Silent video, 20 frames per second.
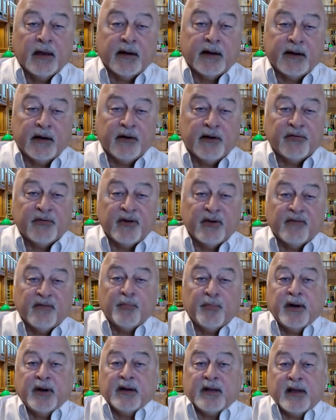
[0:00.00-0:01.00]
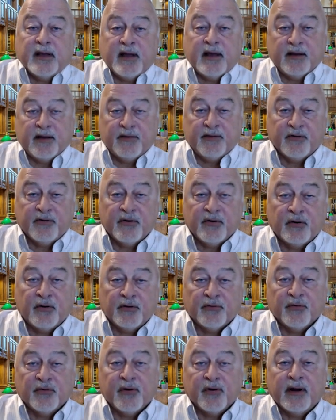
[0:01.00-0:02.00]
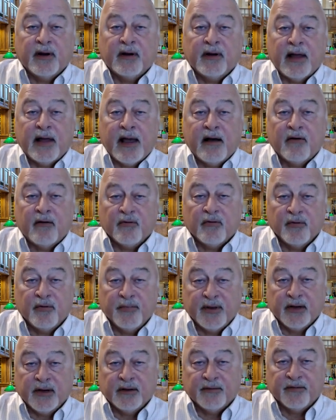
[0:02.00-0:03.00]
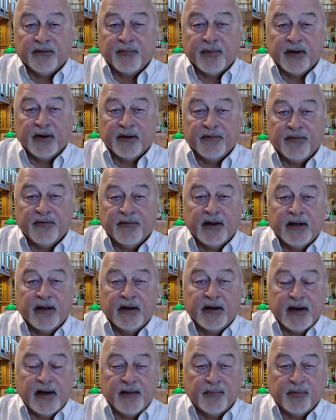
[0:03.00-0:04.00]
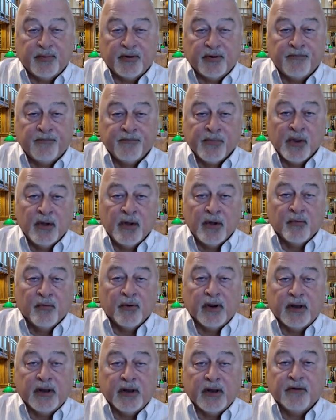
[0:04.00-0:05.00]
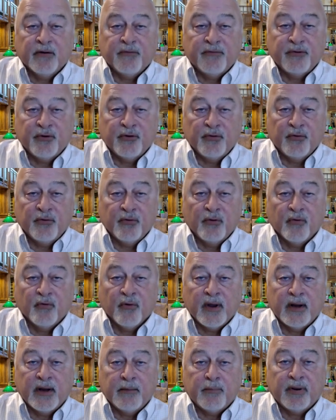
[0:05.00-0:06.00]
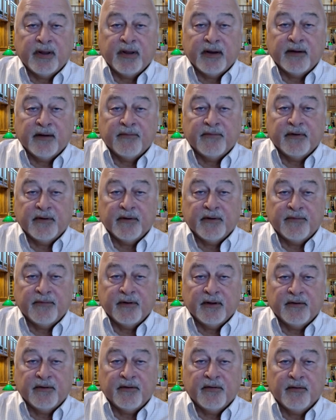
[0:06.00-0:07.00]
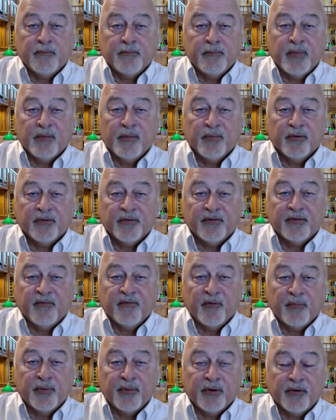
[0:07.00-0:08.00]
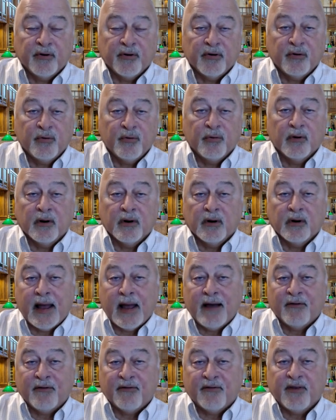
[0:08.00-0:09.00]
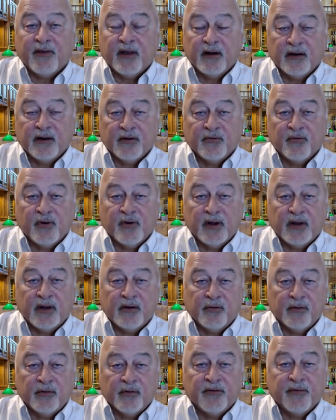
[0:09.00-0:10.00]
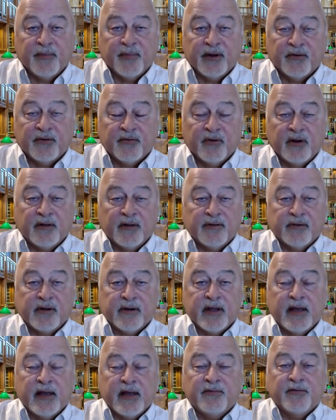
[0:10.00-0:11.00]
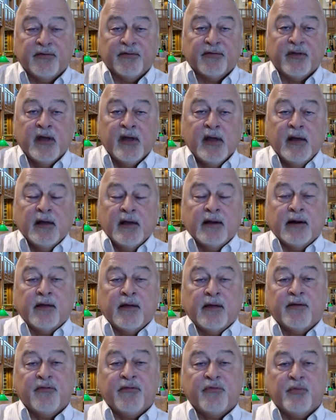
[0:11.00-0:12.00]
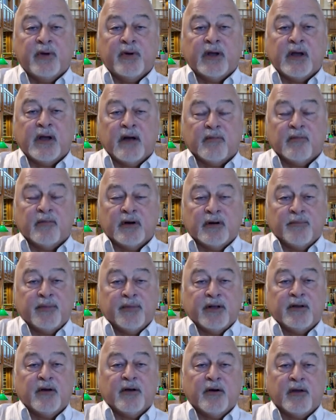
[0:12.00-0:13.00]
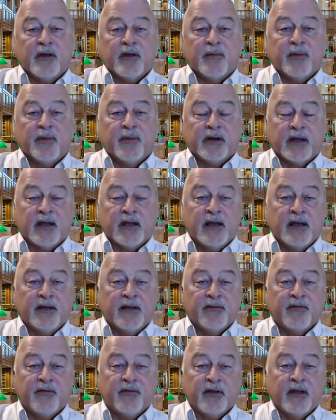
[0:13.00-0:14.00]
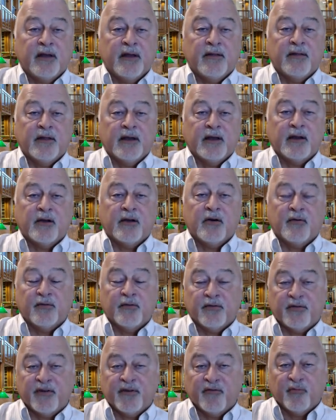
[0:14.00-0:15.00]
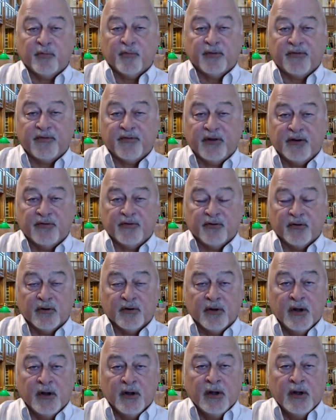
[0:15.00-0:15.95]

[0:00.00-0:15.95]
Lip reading: And I also have a podcast called Trial Alchemy on Spotify and Apple, where I interview great plaintiff and defense members of ABOTA who are outstanding trial lawyers about trying their cases. Now, this week I'm going to be talking about a case in the Code of Civil Procedure.